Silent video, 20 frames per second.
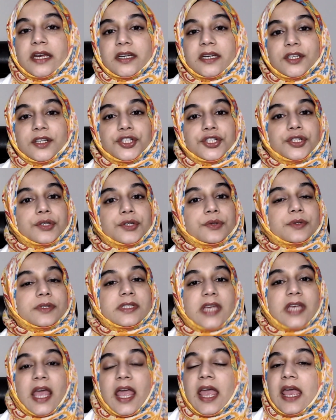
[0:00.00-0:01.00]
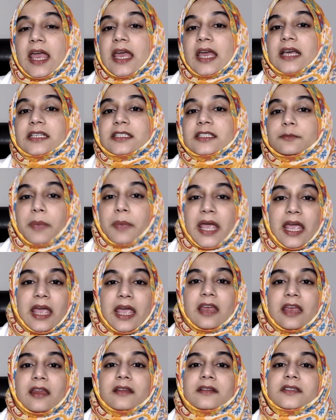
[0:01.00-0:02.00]
issues, aches,
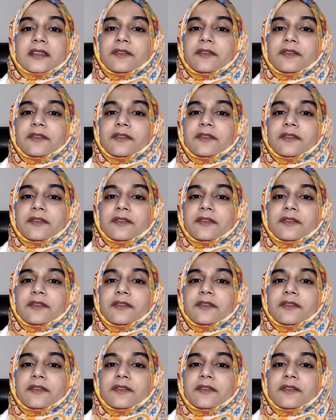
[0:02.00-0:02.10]
pains,